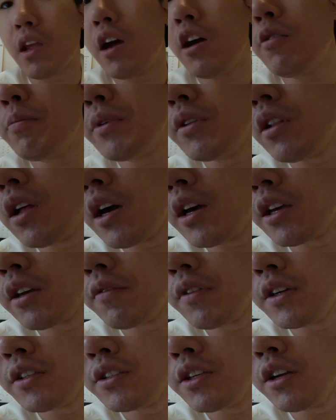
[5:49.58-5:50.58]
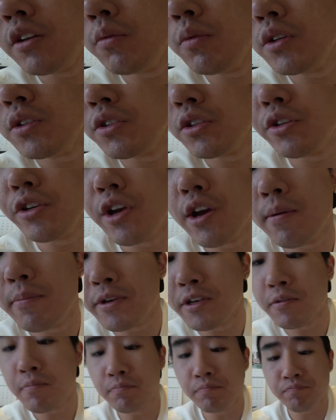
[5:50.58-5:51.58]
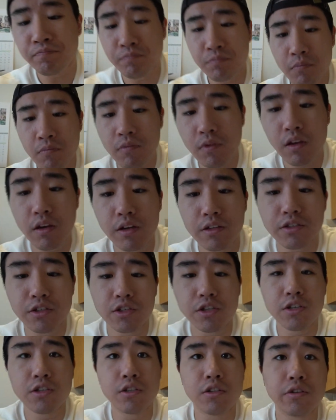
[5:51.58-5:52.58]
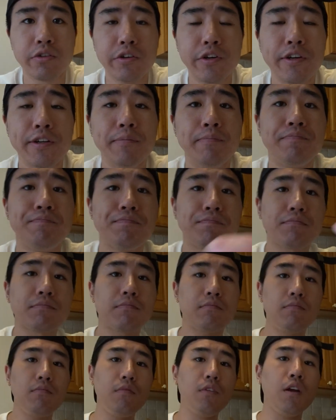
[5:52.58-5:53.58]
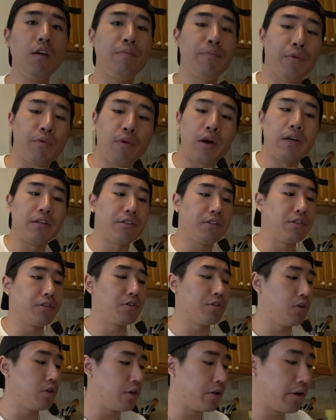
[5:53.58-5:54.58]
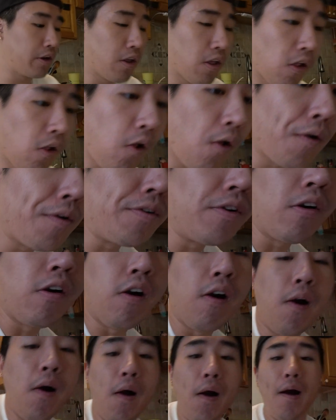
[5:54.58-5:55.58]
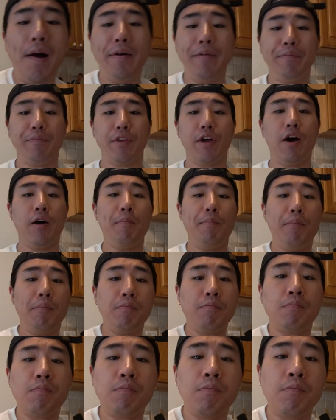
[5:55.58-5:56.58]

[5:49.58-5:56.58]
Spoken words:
I'd be lying if I said it wasn't yummy. It's seasoned good, the rice is good, and